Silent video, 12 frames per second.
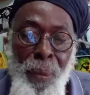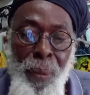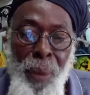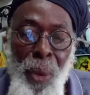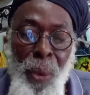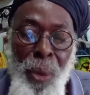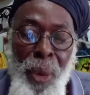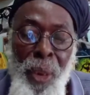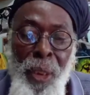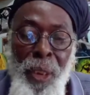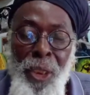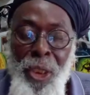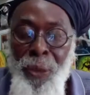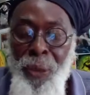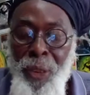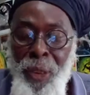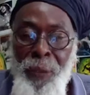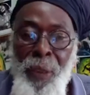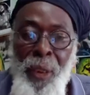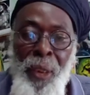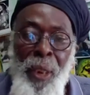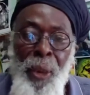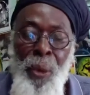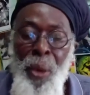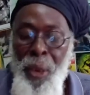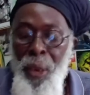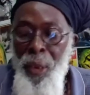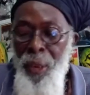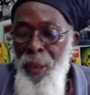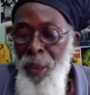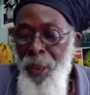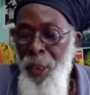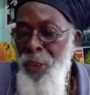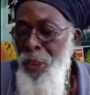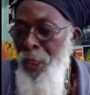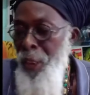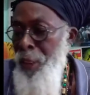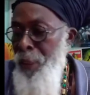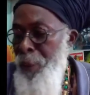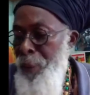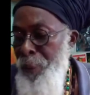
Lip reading: By a good delegation of Rastafari local and internationally.